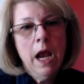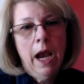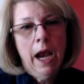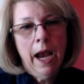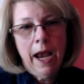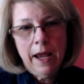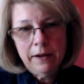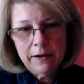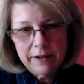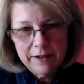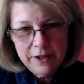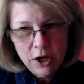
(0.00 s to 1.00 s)
and
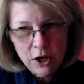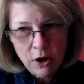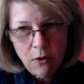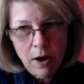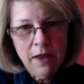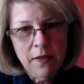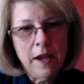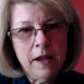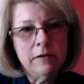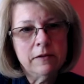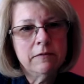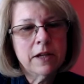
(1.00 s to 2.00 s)

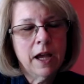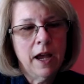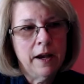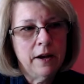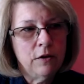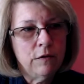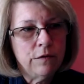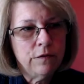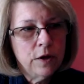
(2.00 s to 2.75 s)
then kind of